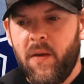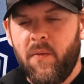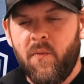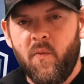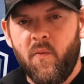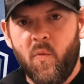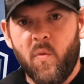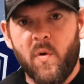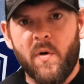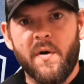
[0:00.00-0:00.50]

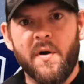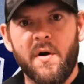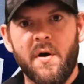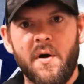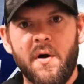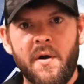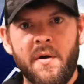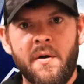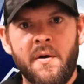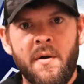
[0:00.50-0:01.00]
We're
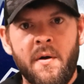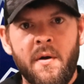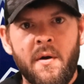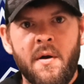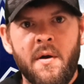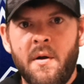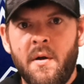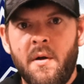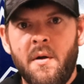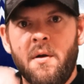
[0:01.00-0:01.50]
good.
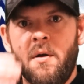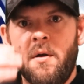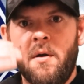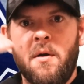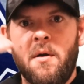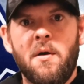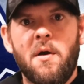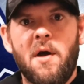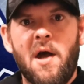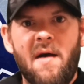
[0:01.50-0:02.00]

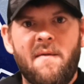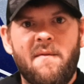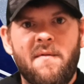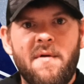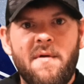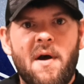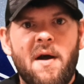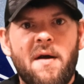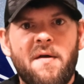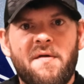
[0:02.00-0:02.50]
Have a
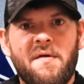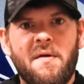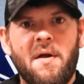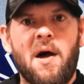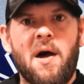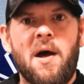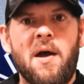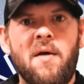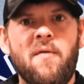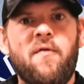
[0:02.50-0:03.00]
nice
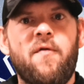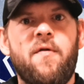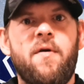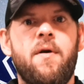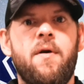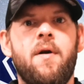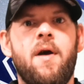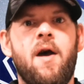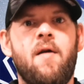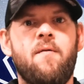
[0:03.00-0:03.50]

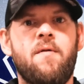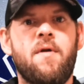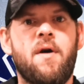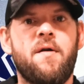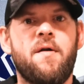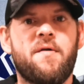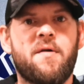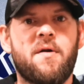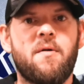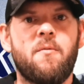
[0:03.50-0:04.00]
life. Have a
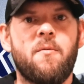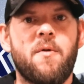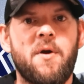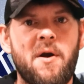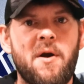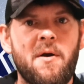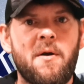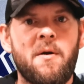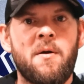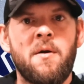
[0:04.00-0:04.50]
nice
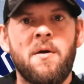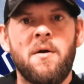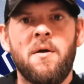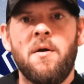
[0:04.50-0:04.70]
career.